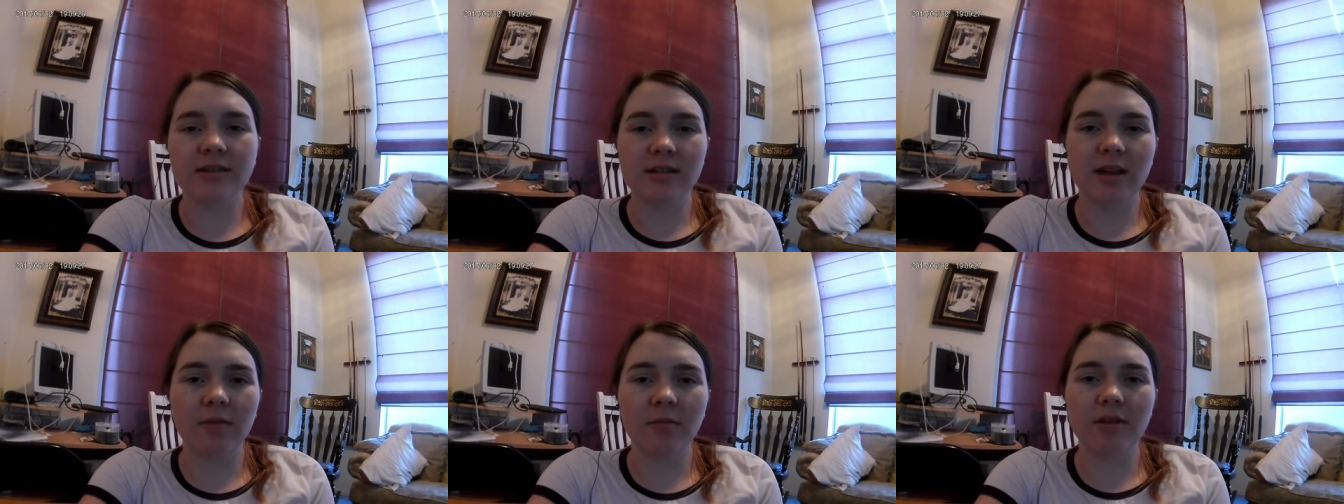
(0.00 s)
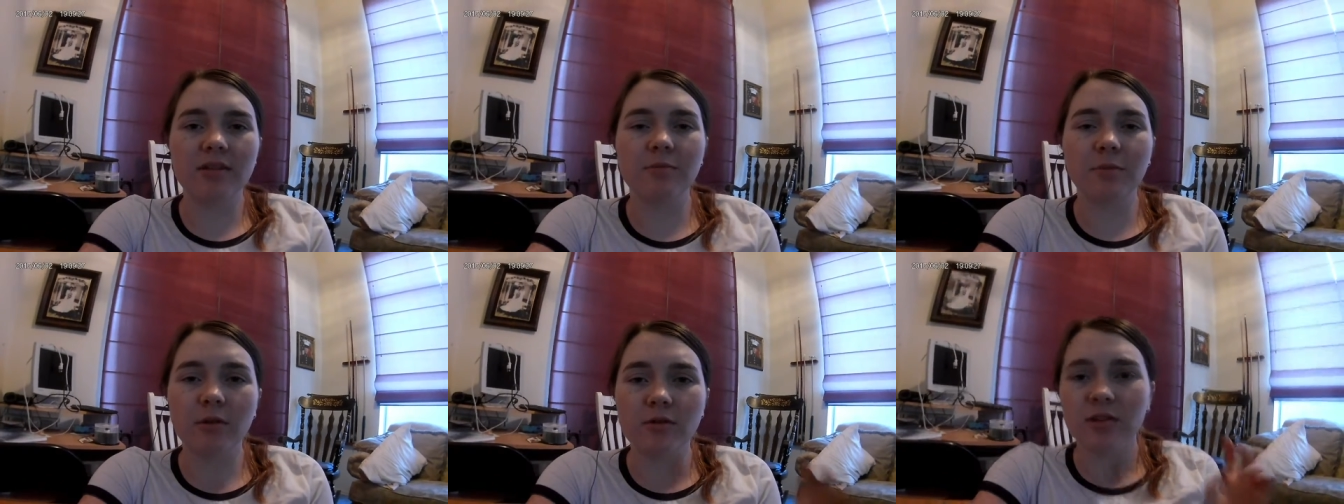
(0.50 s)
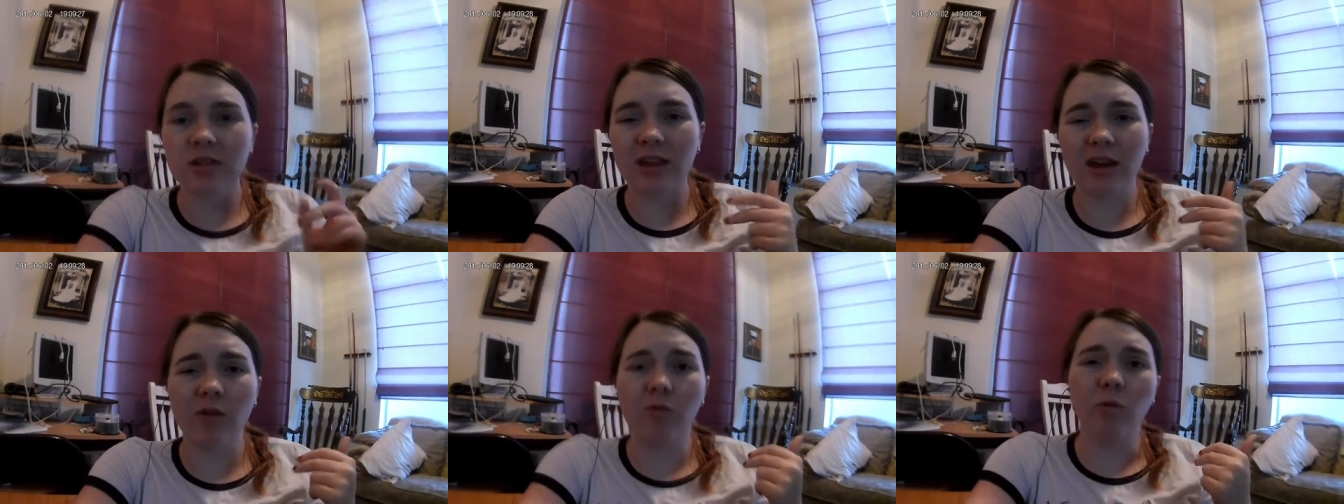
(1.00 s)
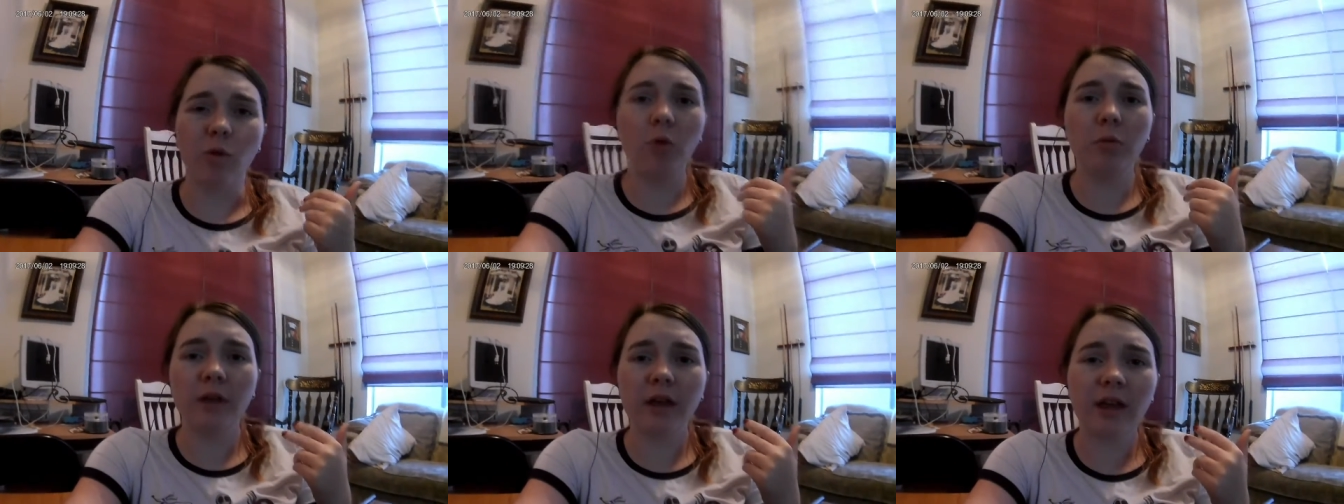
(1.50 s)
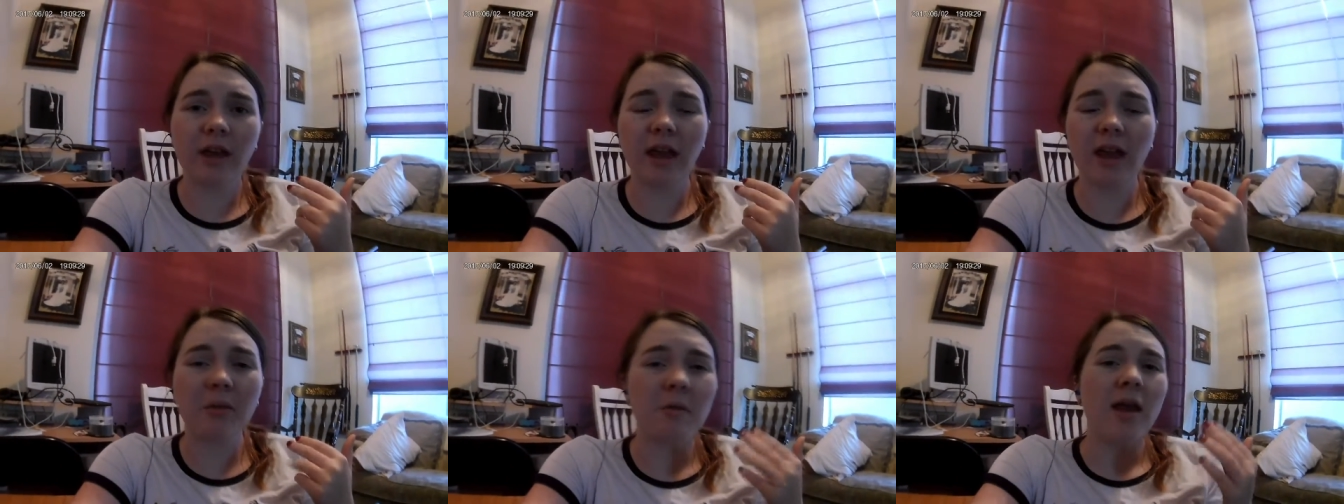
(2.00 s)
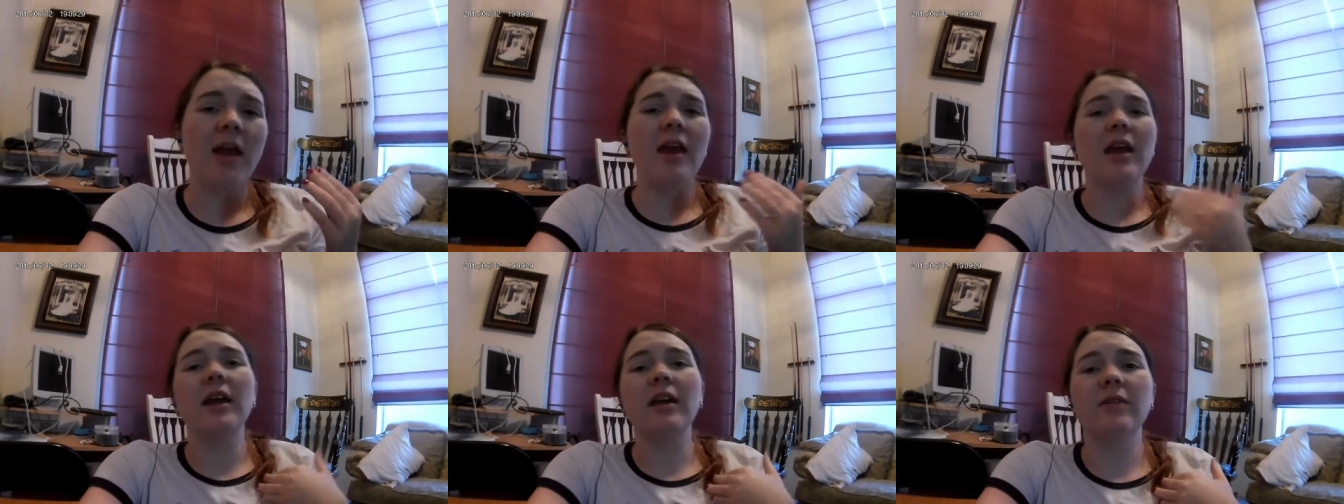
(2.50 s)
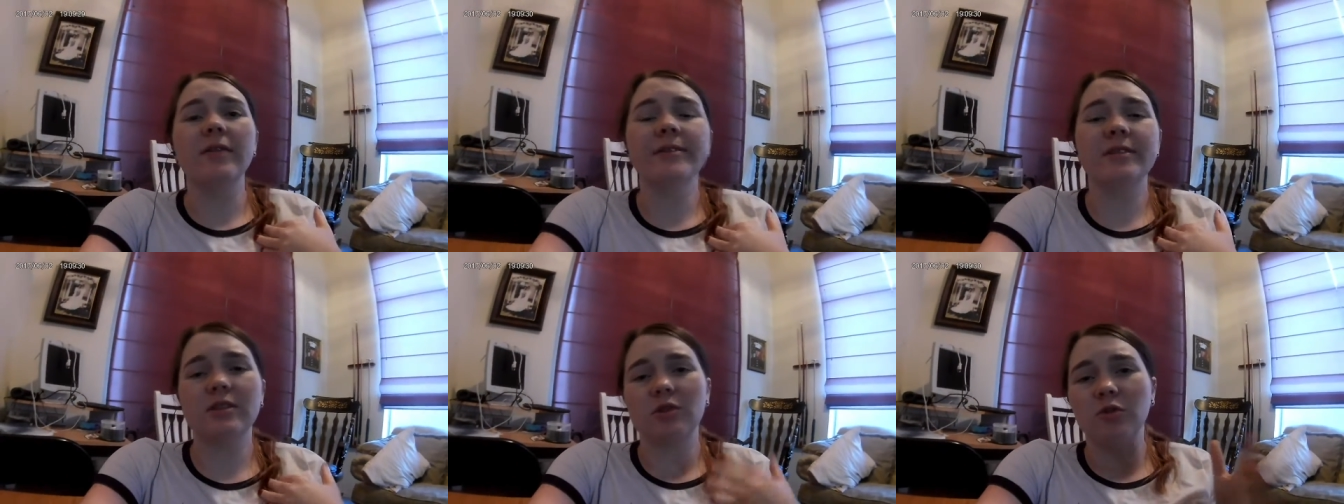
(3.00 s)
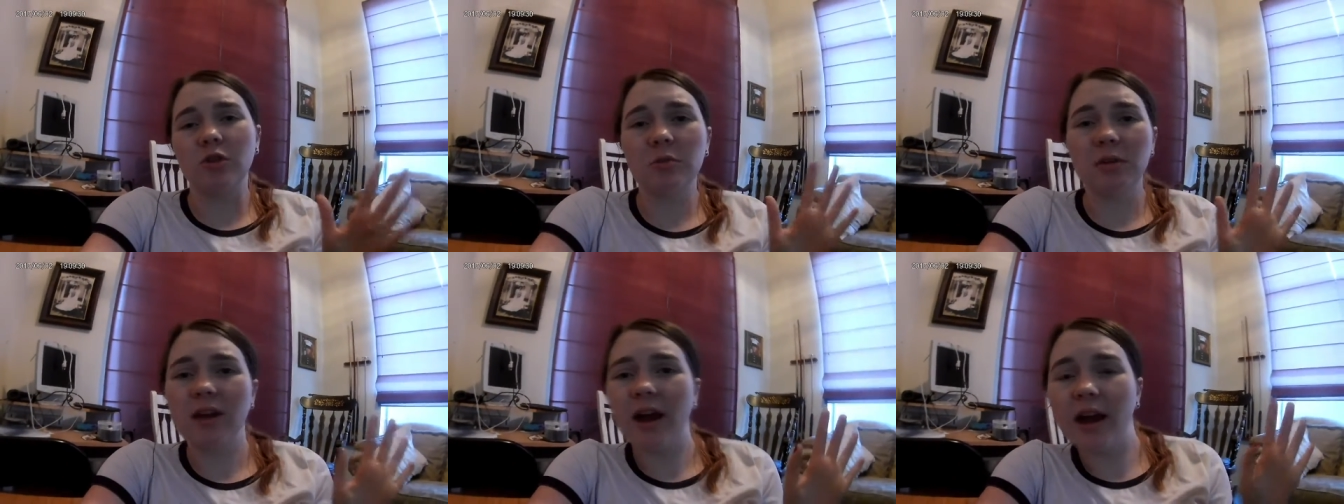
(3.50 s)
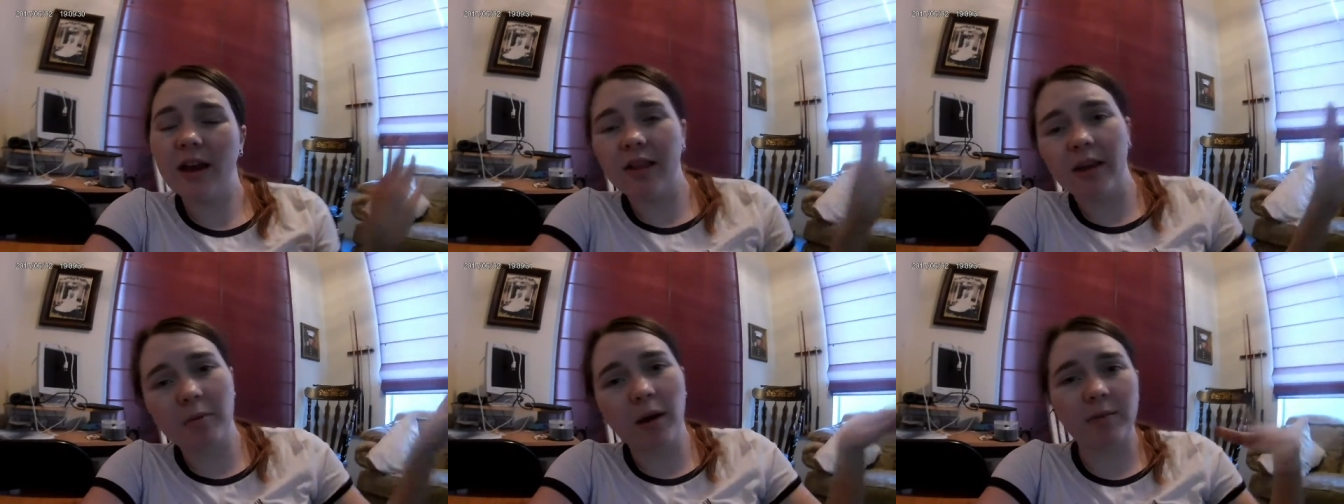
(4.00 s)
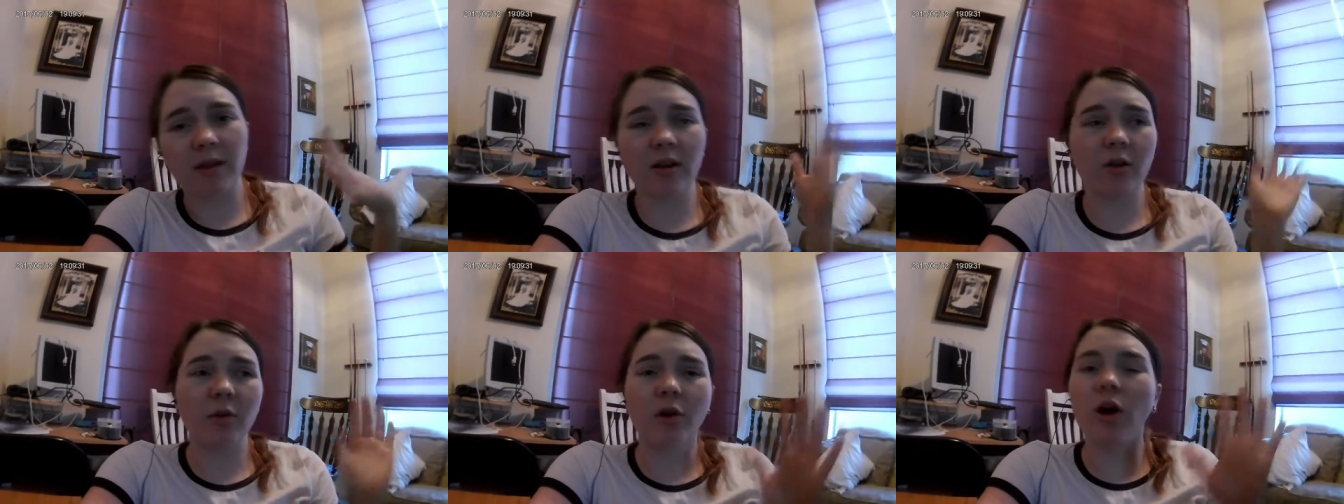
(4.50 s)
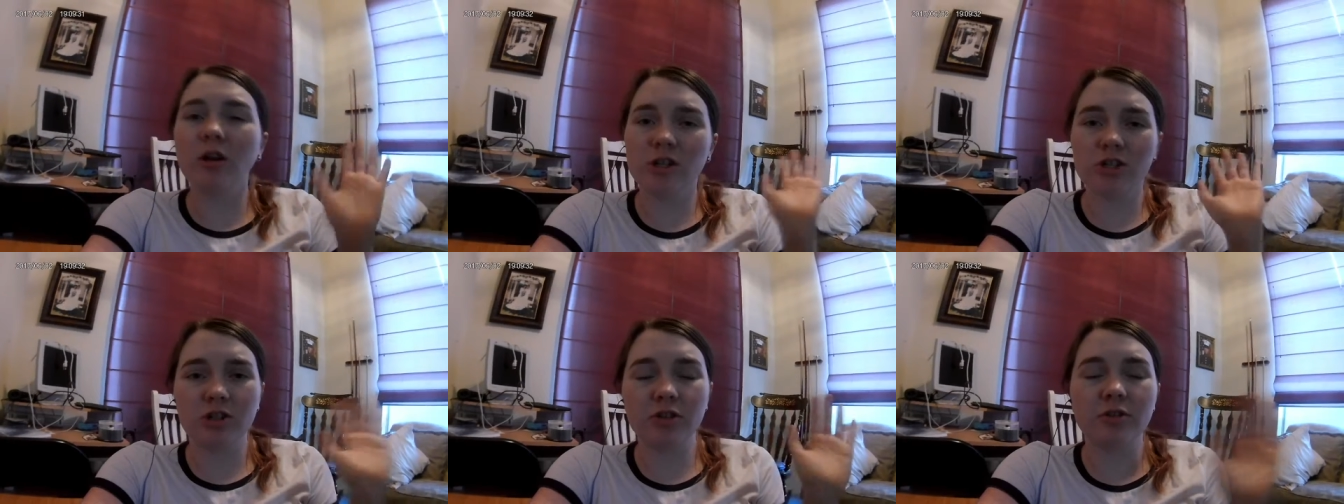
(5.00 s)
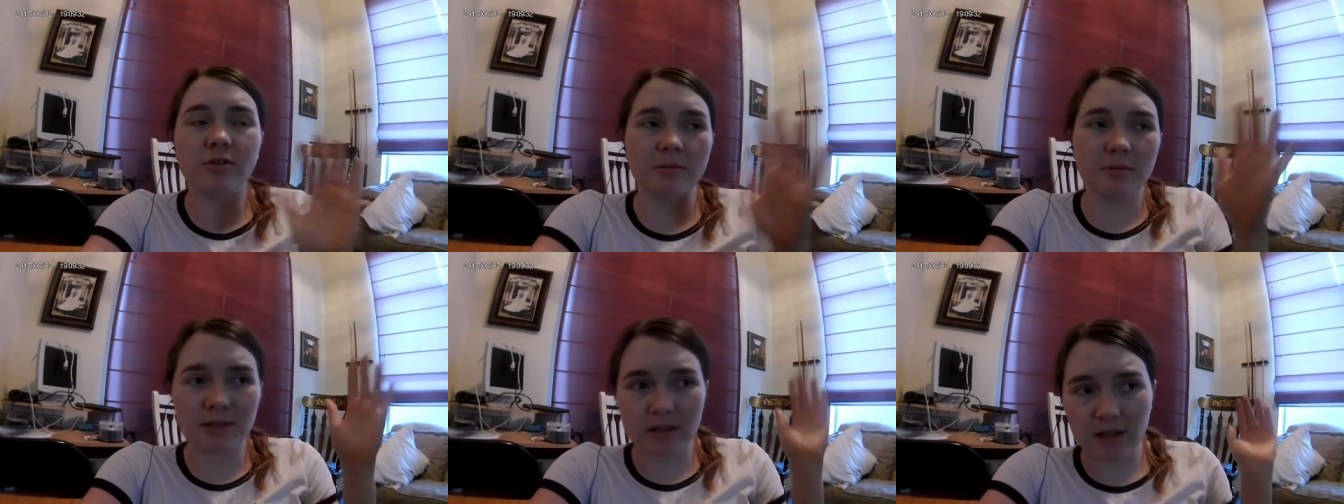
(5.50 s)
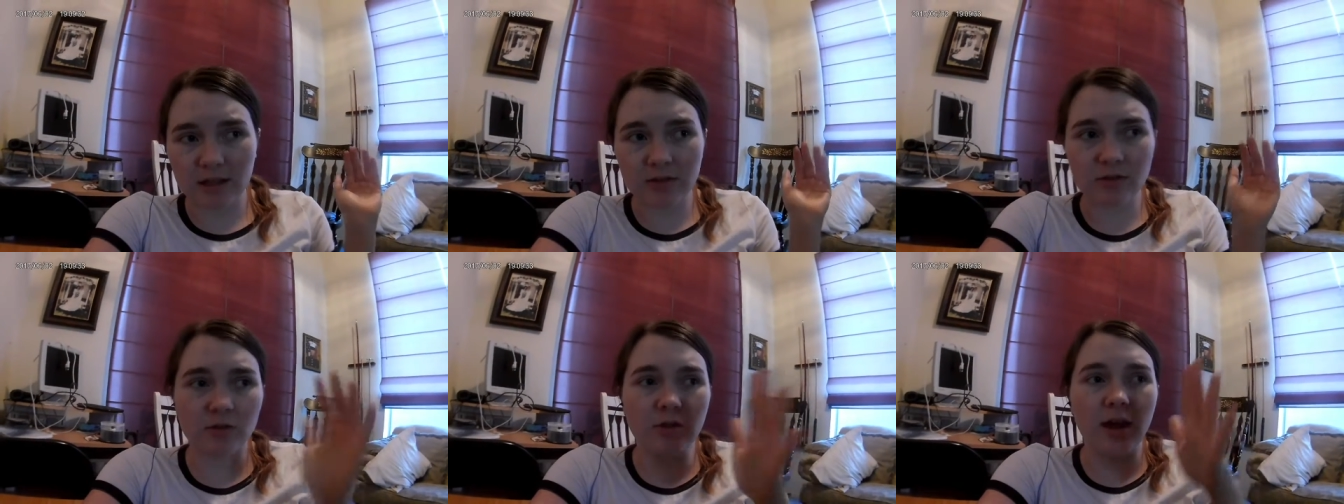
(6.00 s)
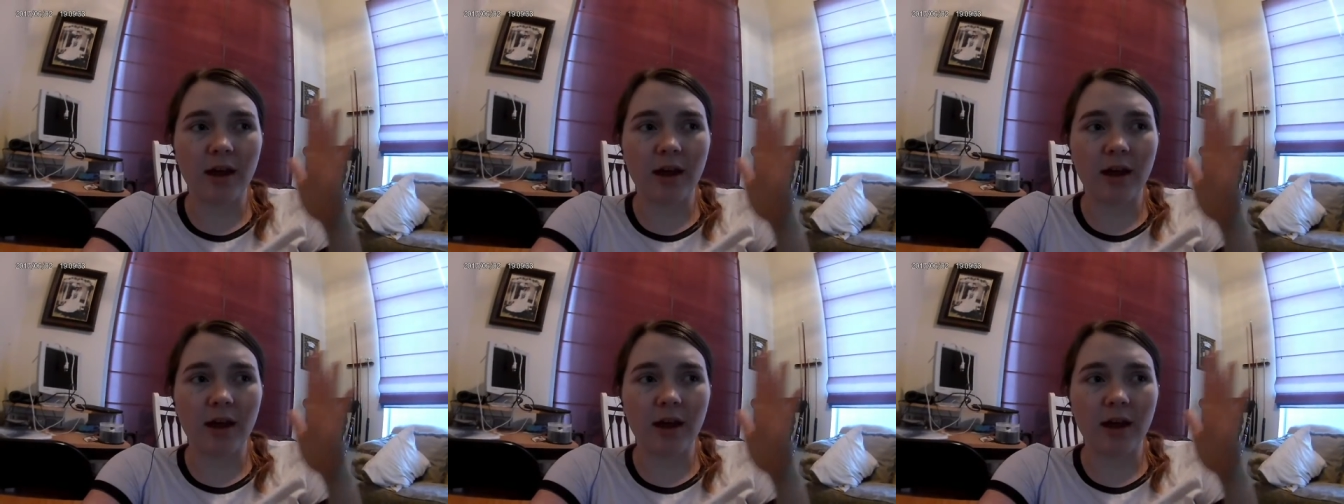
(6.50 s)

his name, but it's supposedly like a role-playing game. And this creepy guy like popped out of nowhere. I'll show you some scenes through